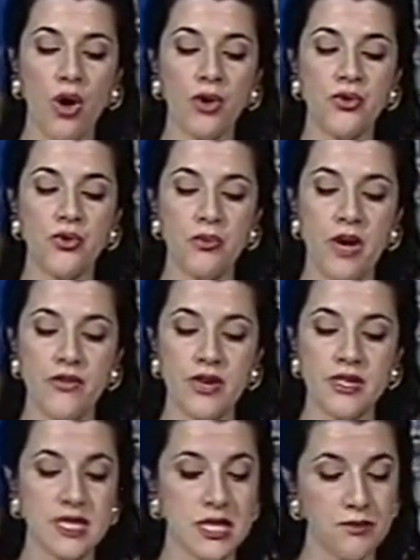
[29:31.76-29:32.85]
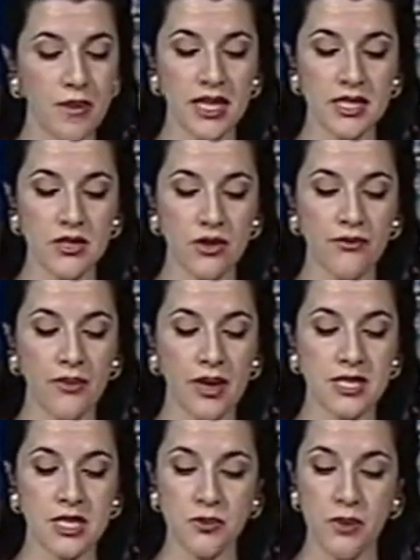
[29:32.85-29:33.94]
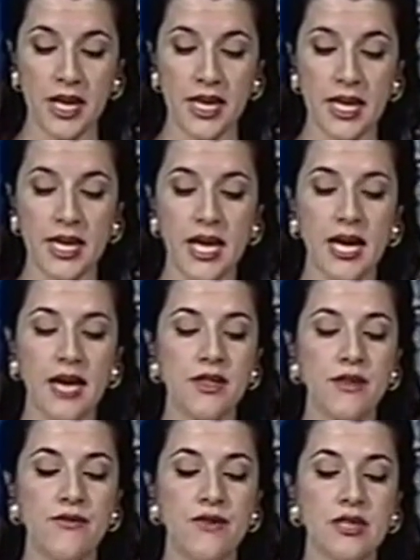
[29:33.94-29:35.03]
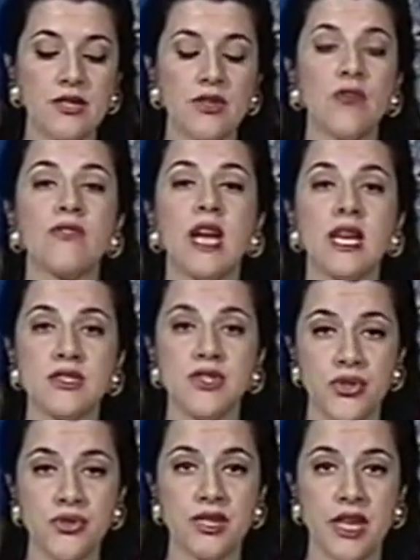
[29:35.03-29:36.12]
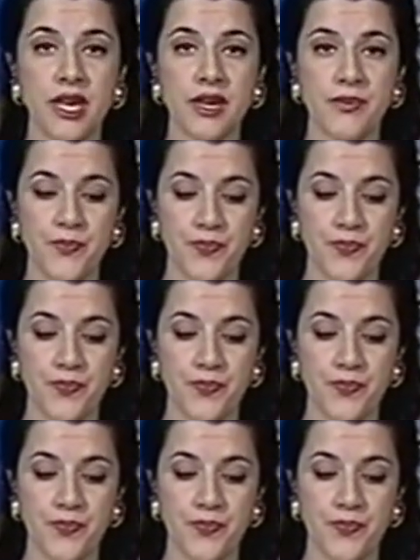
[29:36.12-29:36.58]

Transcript: on whomever is suspected of participating in the events of last Tuesday.